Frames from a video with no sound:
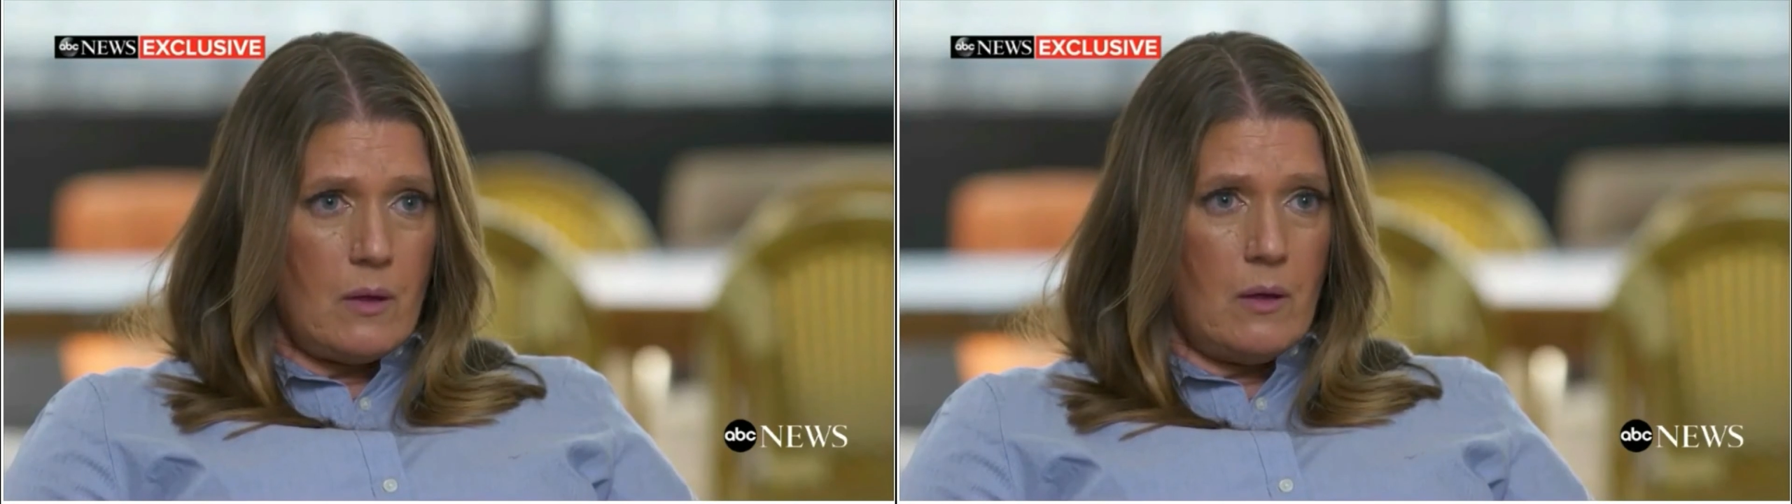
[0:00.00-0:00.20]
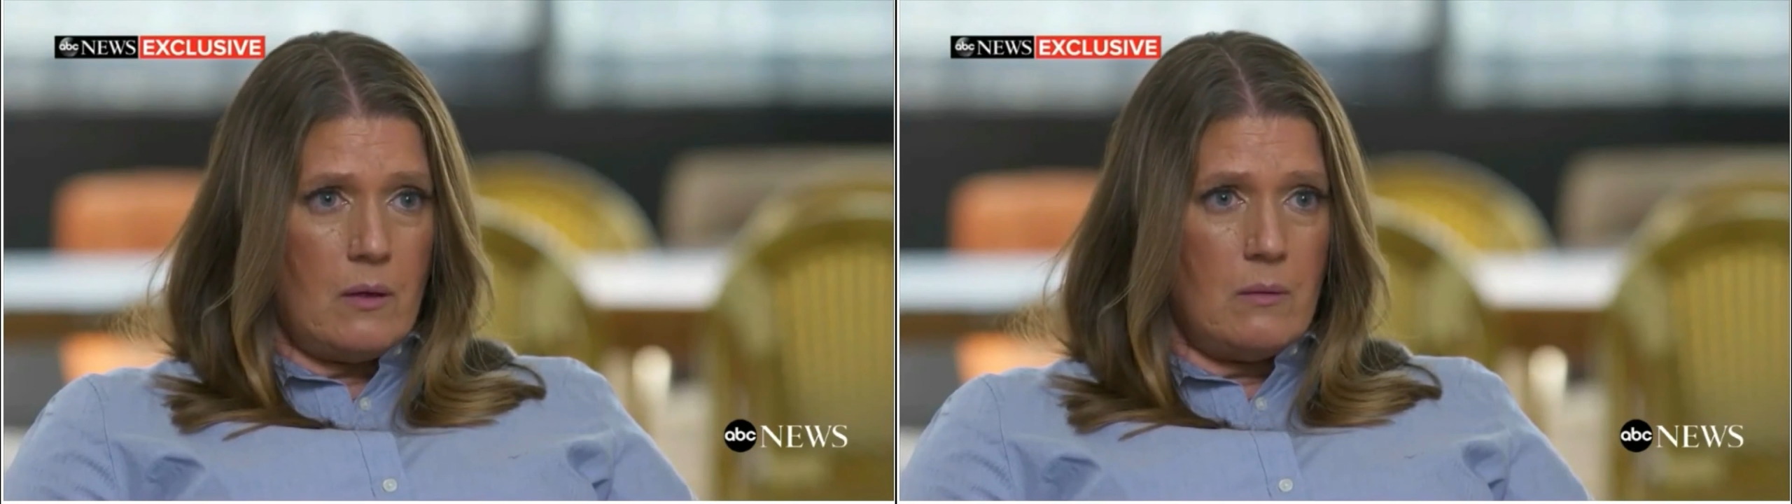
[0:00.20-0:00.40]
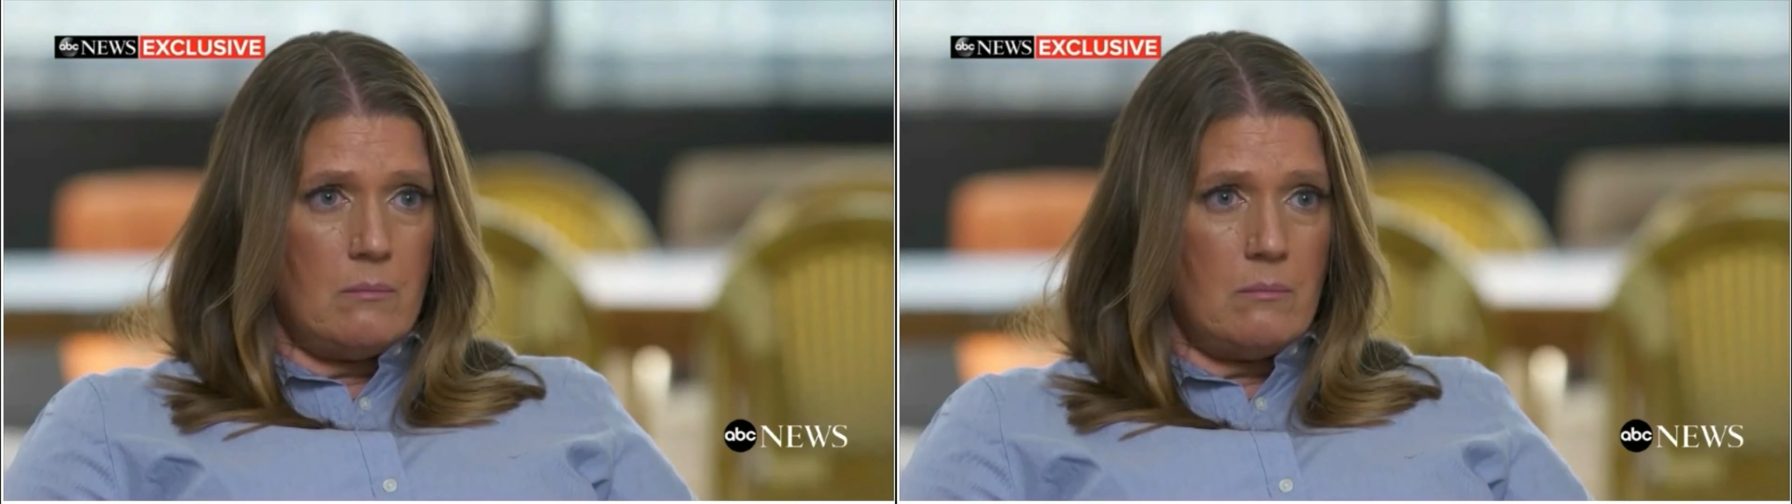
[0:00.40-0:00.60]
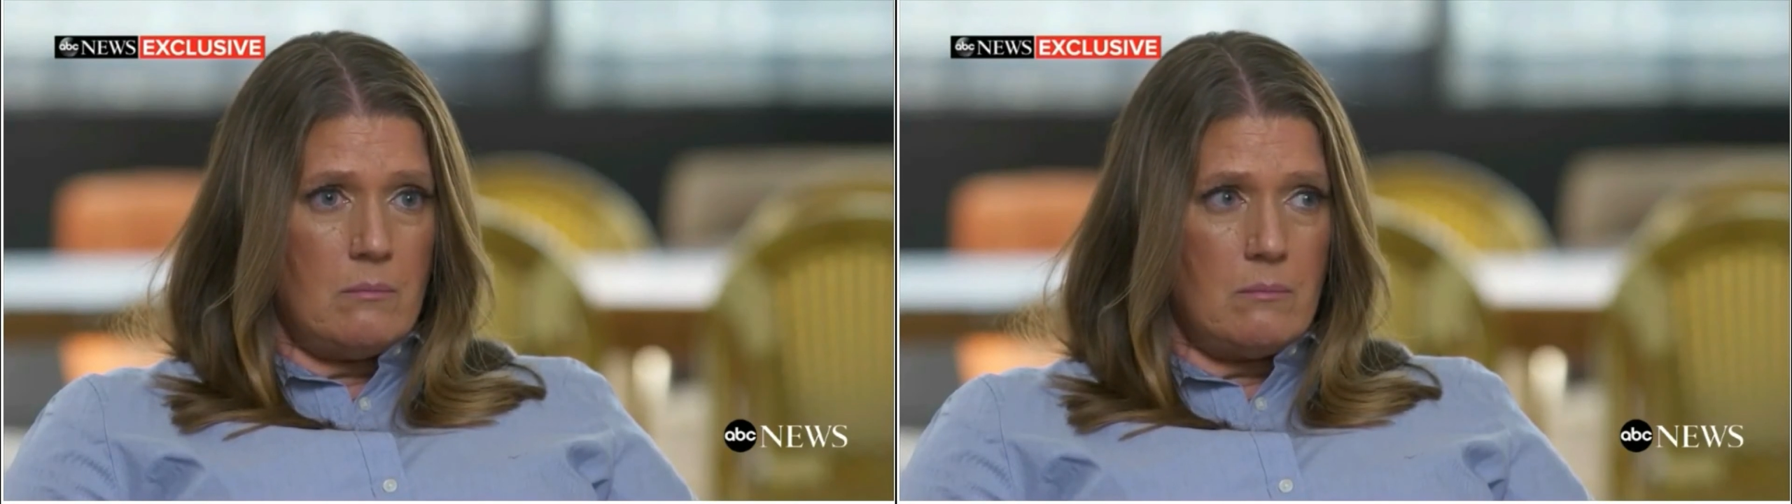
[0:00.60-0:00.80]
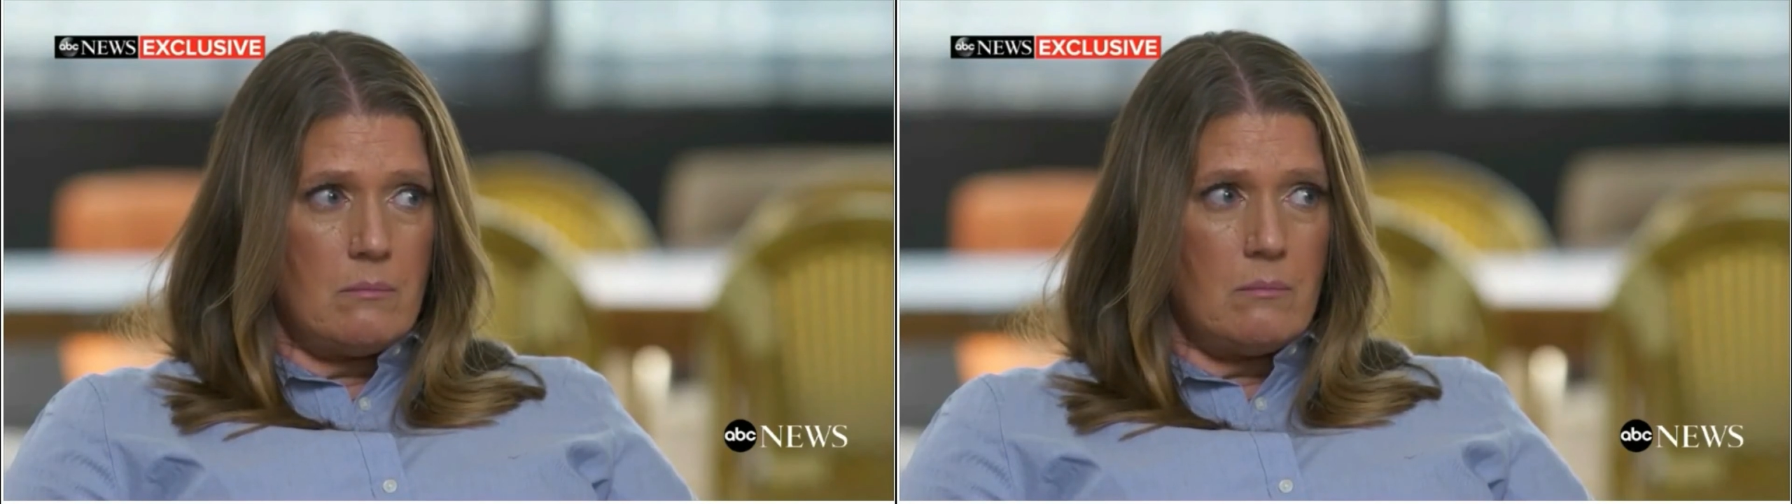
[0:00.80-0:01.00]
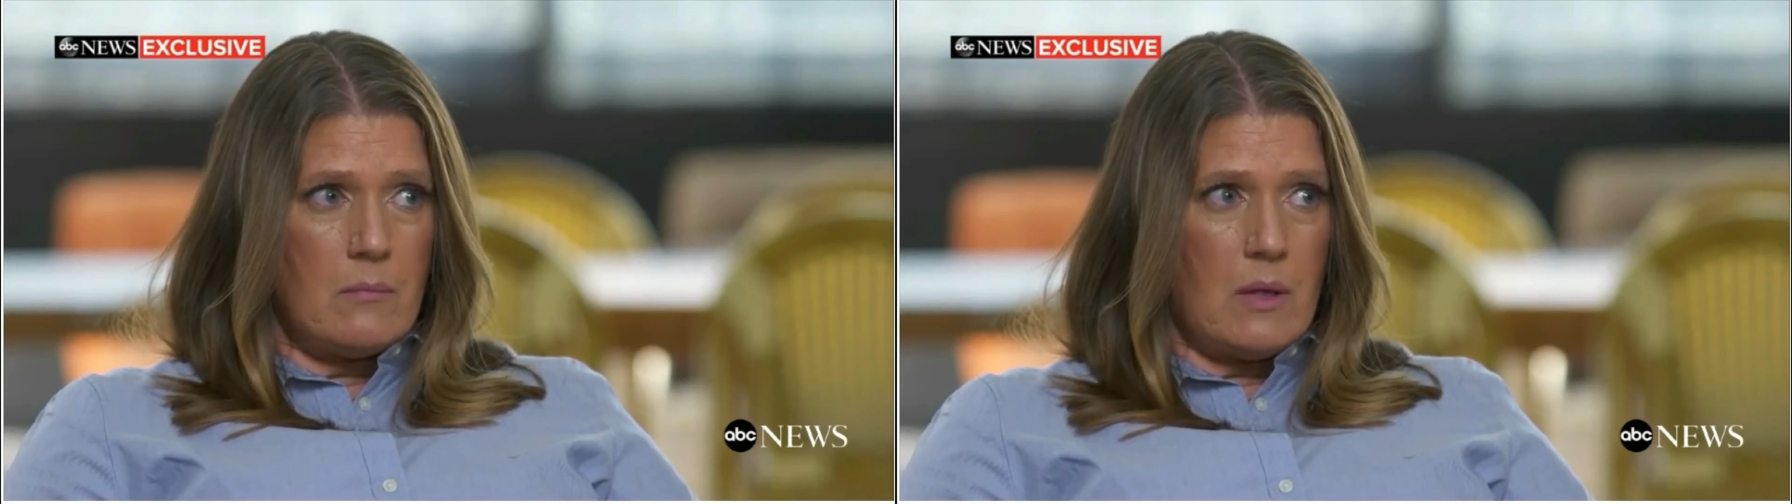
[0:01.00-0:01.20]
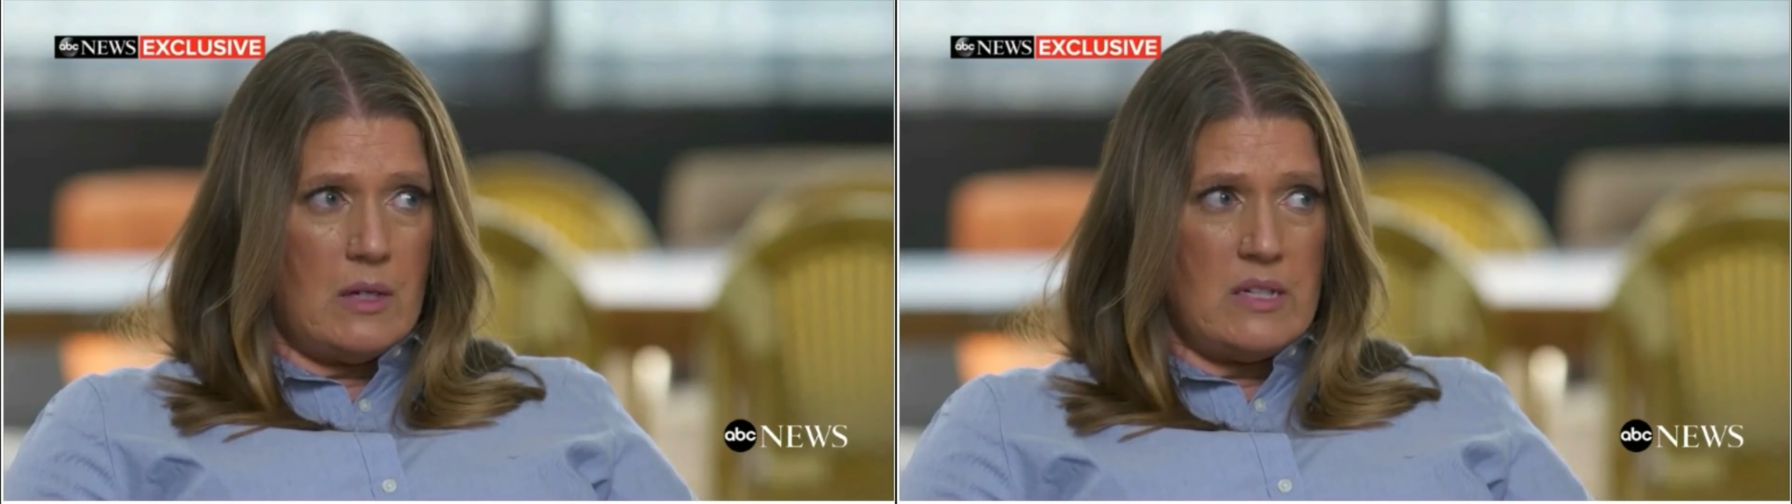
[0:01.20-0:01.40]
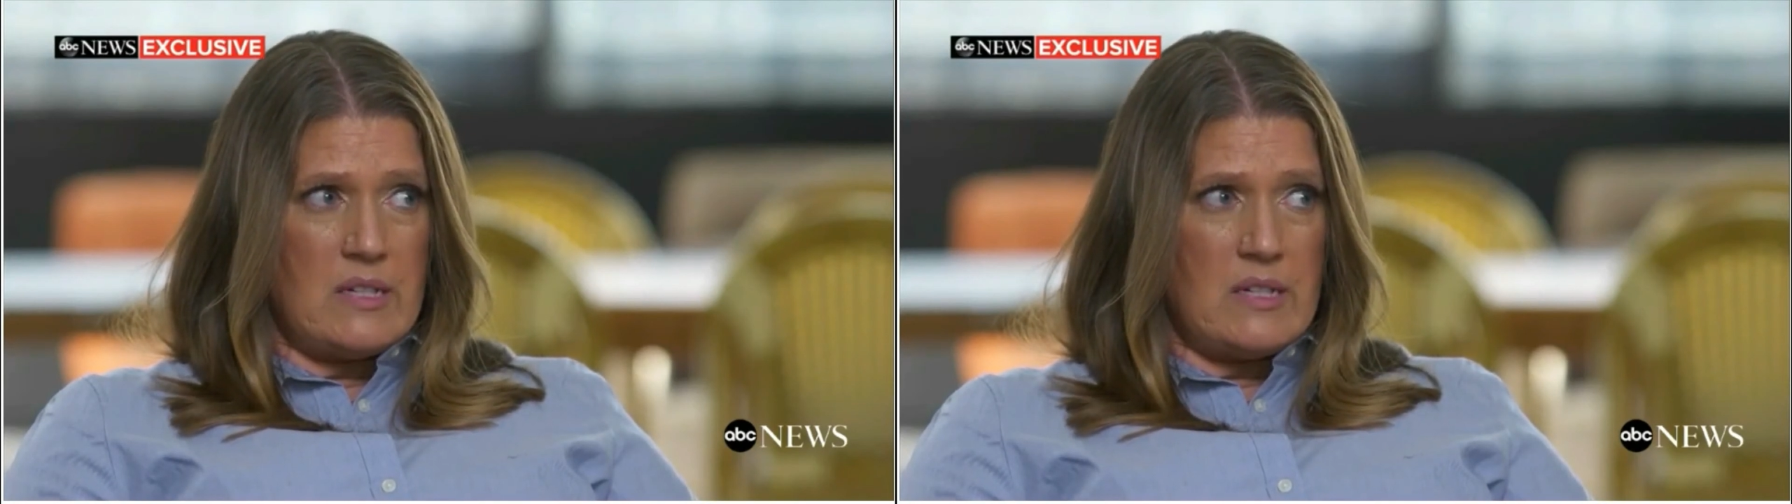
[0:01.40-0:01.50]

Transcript: Um, and he